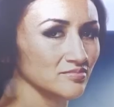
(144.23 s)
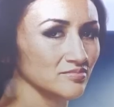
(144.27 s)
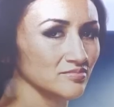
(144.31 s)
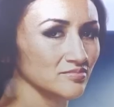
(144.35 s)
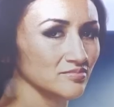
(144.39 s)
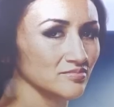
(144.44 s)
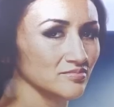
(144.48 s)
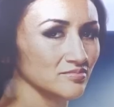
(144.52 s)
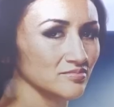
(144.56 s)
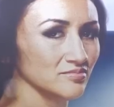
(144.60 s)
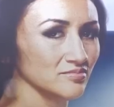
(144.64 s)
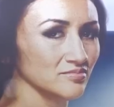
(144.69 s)

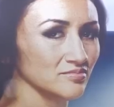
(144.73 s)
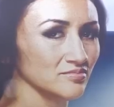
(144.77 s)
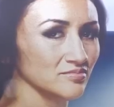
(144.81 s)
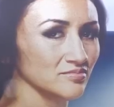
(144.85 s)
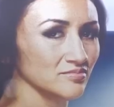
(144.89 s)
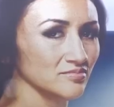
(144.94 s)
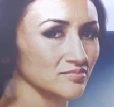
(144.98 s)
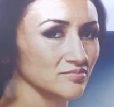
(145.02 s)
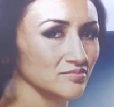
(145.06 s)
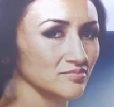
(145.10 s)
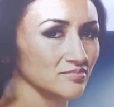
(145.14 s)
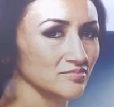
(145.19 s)

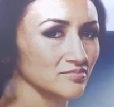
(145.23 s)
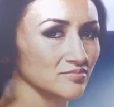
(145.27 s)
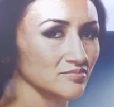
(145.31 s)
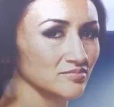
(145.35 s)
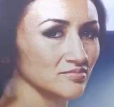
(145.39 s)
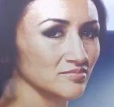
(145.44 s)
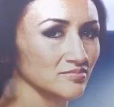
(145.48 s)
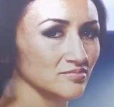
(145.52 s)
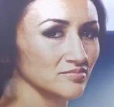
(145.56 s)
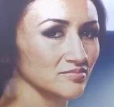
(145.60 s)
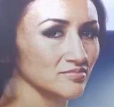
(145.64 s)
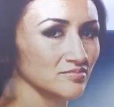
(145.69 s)

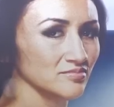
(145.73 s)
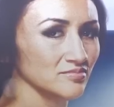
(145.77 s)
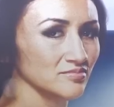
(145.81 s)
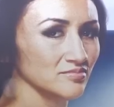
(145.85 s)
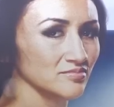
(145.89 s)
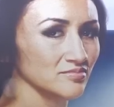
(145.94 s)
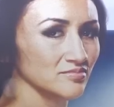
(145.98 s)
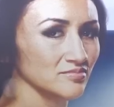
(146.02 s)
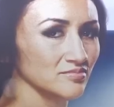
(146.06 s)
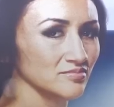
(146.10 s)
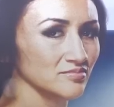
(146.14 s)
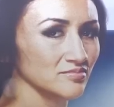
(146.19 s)

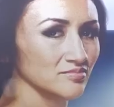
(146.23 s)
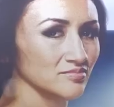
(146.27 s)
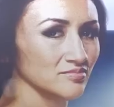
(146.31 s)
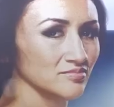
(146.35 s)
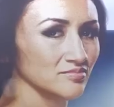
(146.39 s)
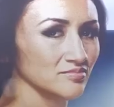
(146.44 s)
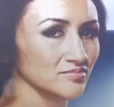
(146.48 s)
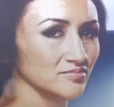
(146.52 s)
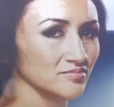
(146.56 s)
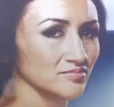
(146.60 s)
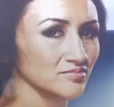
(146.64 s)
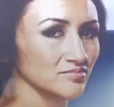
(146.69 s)

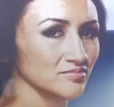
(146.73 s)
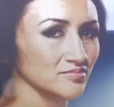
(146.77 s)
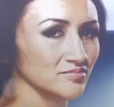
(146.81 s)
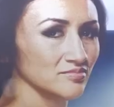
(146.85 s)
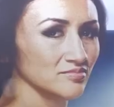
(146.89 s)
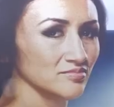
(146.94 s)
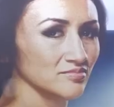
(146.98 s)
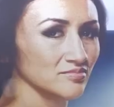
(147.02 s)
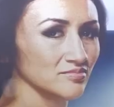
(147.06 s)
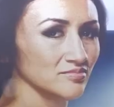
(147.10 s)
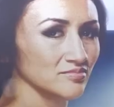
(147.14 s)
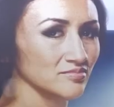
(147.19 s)

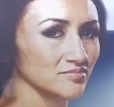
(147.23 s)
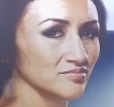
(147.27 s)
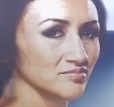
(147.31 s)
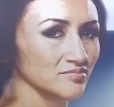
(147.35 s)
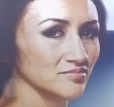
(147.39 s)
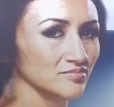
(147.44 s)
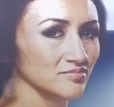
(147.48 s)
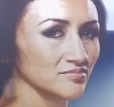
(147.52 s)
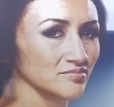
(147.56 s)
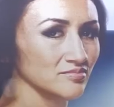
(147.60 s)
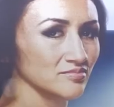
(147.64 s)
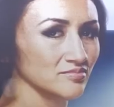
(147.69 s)

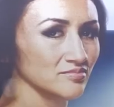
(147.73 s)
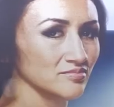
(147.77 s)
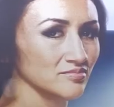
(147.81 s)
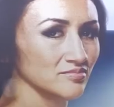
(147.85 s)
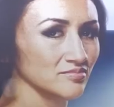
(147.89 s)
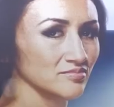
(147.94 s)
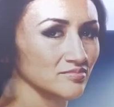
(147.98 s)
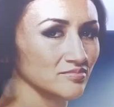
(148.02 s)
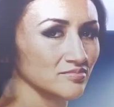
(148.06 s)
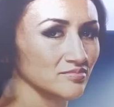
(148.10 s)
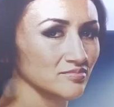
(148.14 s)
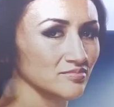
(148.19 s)

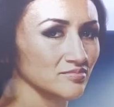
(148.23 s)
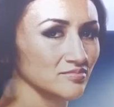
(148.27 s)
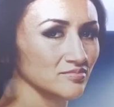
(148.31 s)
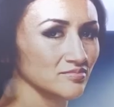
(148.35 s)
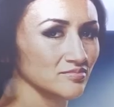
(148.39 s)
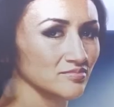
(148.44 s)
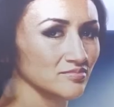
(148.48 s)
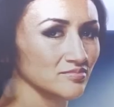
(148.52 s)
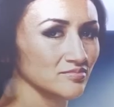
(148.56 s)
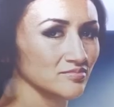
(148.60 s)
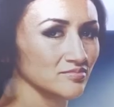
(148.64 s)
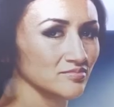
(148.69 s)

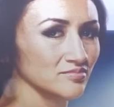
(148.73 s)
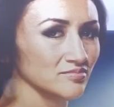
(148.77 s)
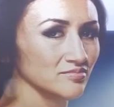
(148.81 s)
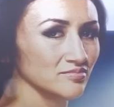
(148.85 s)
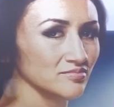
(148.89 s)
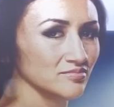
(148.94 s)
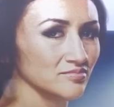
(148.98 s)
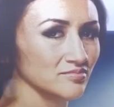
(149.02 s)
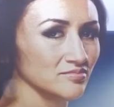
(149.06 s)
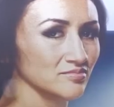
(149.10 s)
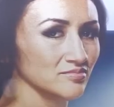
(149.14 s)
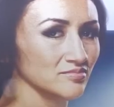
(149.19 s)

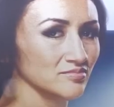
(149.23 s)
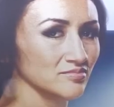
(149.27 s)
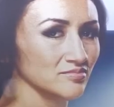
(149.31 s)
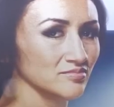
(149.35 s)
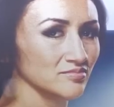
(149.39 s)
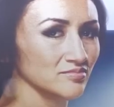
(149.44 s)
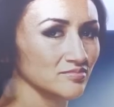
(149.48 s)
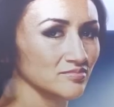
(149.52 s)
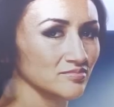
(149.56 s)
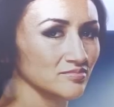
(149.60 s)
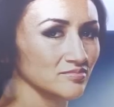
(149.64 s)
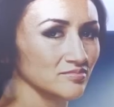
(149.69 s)

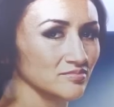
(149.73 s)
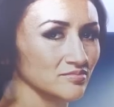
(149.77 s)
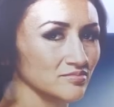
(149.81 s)
The person shown says nothing.